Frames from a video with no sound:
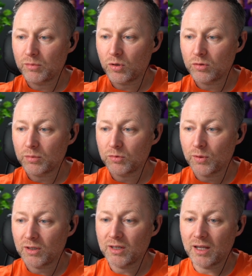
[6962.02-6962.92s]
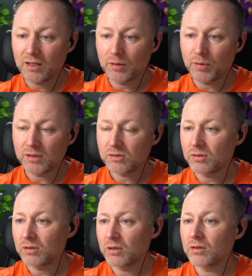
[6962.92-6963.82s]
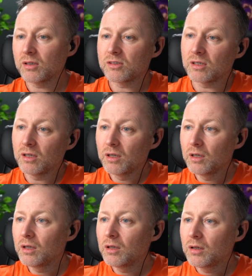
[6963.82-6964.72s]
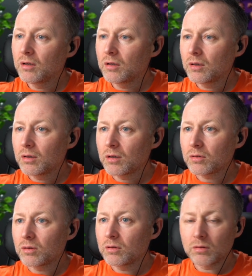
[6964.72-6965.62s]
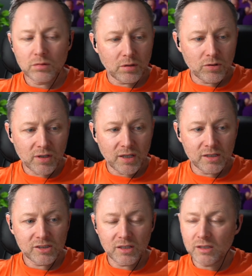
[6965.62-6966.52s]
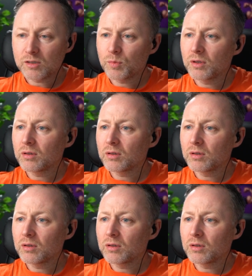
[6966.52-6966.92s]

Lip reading: dolled up and twerking Erica Banks. Right, right, right, I see. Right, hold on. Right, you kind of see this, but...